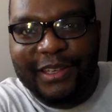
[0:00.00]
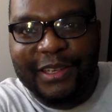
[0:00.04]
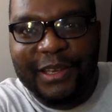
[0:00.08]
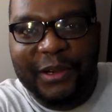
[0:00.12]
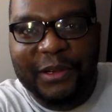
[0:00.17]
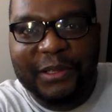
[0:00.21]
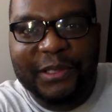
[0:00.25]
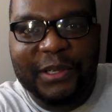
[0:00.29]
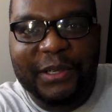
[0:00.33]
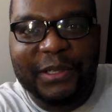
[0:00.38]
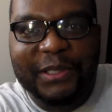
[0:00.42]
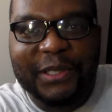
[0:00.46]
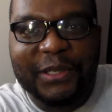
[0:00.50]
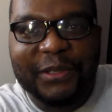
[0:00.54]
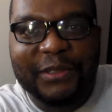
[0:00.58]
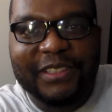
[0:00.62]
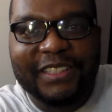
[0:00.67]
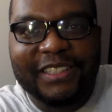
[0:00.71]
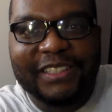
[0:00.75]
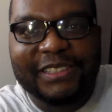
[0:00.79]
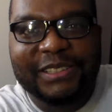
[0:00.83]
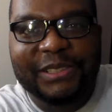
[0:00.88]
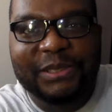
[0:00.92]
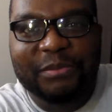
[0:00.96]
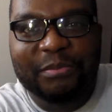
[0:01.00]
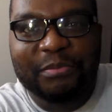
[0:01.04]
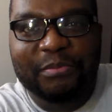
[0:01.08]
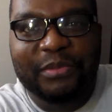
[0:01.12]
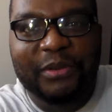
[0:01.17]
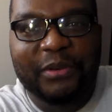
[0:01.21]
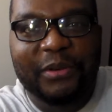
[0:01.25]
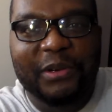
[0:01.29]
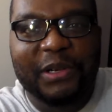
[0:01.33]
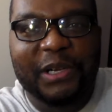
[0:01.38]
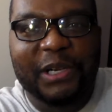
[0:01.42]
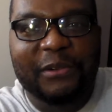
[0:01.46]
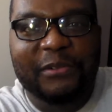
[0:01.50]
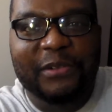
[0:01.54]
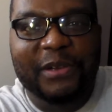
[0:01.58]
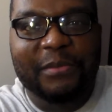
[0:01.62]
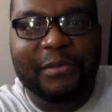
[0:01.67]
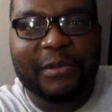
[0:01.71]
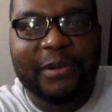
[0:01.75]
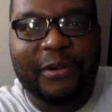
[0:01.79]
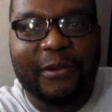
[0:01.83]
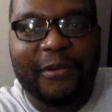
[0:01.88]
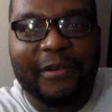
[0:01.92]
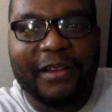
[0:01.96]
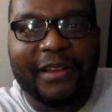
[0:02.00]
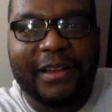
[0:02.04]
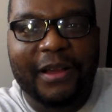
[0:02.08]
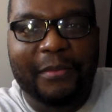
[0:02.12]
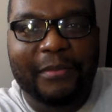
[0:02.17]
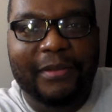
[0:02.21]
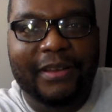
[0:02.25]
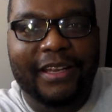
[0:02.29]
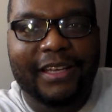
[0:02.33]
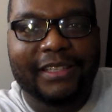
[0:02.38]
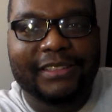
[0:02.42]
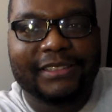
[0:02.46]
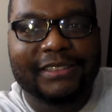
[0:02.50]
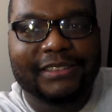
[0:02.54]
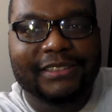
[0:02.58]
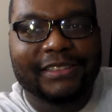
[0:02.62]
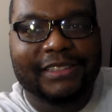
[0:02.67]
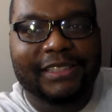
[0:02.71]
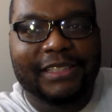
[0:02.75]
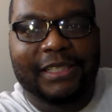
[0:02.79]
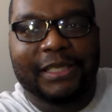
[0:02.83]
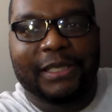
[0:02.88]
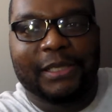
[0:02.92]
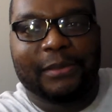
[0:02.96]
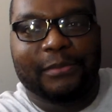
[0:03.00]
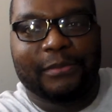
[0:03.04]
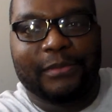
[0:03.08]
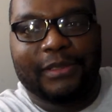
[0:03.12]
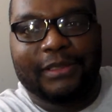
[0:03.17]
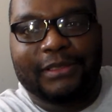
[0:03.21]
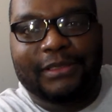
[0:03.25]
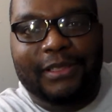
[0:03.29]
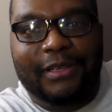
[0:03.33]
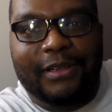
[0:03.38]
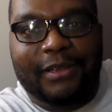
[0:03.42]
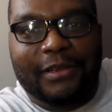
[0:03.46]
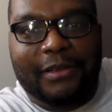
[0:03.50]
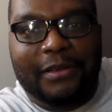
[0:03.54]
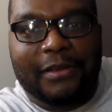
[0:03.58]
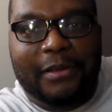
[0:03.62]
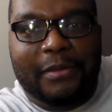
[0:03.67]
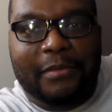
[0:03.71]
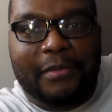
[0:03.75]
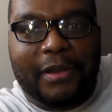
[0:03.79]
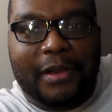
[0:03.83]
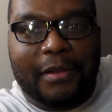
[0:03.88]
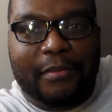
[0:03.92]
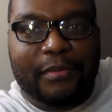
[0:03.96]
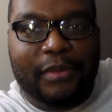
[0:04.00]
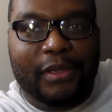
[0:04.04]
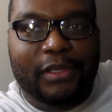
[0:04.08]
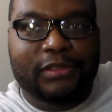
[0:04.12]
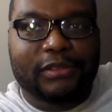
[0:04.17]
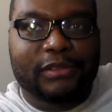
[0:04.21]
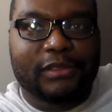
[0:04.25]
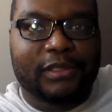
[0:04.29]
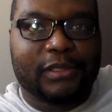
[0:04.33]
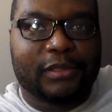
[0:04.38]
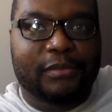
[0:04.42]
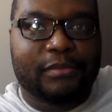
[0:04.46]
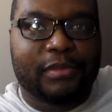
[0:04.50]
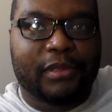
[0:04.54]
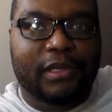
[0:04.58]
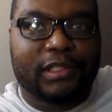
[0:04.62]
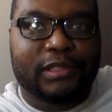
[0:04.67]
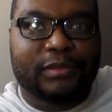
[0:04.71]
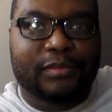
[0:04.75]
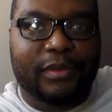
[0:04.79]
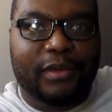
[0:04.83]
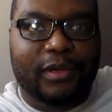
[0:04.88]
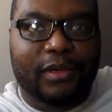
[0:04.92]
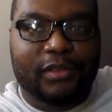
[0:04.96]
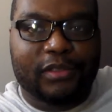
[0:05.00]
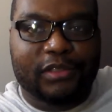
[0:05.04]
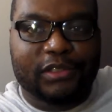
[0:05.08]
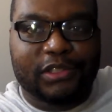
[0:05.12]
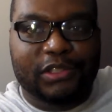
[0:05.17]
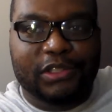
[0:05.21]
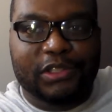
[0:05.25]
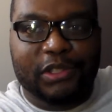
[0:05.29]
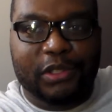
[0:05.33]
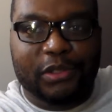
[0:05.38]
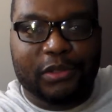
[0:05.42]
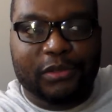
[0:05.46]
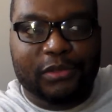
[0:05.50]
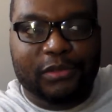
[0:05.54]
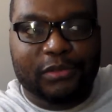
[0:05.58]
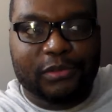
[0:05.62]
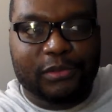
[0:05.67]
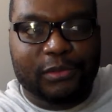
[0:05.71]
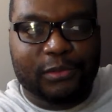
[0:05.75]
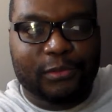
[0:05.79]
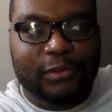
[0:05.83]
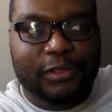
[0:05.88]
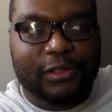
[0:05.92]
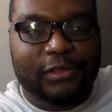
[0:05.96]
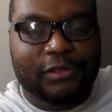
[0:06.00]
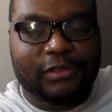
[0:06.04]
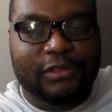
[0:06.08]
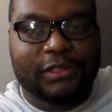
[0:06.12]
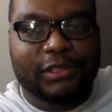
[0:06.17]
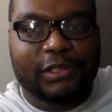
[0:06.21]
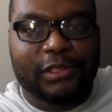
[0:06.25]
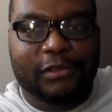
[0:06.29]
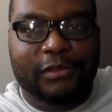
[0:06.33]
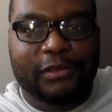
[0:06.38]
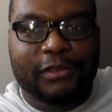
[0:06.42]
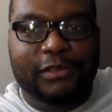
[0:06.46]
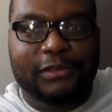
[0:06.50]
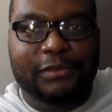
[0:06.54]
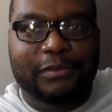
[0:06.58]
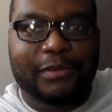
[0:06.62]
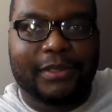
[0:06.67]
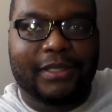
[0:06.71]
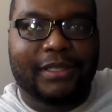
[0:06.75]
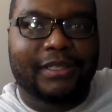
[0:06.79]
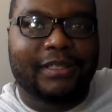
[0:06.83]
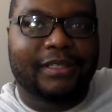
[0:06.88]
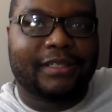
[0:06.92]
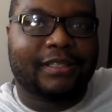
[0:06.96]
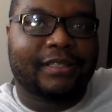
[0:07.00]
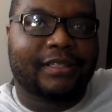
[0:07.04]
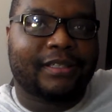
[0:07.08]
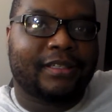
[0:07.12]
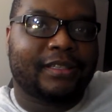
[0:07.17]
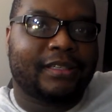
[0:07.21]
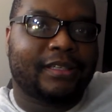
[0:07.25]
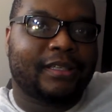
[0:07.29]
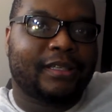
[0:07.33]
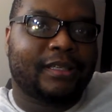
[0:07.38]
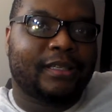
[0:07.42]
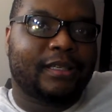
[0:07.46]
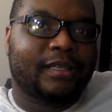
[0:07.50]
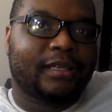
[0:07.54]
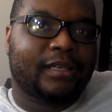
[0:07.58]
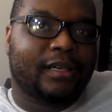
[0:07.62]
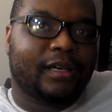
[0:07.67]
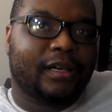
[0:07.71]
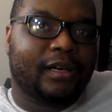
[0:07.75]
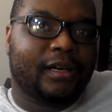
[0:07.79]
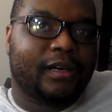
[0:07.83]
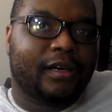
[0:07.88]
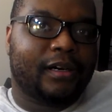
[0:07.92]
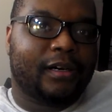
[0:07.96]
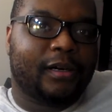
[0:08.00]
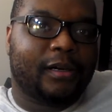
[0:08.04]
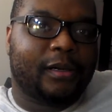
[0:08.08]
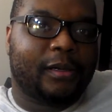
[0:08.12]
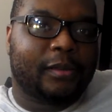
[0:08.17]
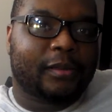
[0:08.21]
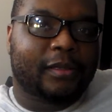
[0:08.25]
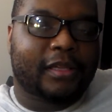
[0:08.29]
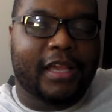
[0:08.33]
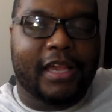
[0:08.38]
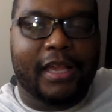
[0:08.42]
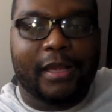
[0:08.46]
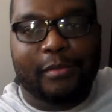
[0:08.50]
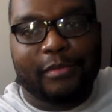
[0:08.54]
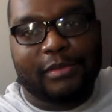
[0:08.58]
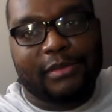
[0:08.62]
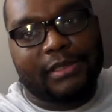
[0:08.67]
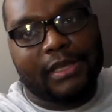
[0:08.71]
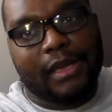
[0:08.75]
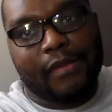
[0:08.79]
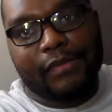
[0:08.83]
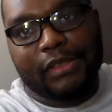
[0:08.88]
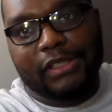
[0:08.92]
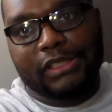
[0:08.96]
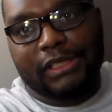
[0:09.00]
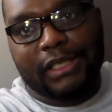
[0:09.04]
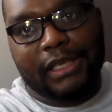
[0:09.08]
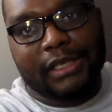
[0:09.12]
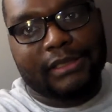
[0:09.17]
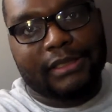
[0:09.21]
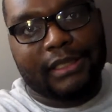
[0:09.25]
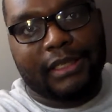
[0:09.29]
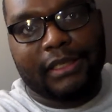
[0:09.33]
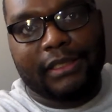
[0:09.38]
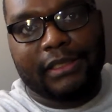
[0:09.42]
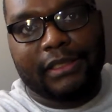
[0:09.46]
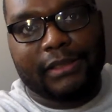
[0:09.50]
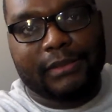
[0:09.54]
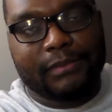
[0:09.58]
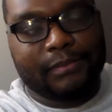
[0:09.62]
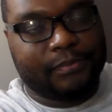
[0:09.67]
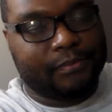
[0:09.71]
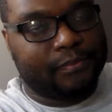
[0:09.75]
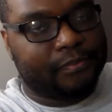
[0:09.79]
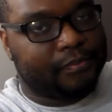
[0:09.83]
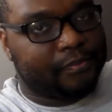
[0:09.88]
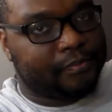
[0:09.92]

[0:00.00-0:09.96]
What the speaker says: Yo, this your boy, The Real McCoy, coming at you. We talking about Major League Baseball, the show, the World Series, man. Game 7 just ended.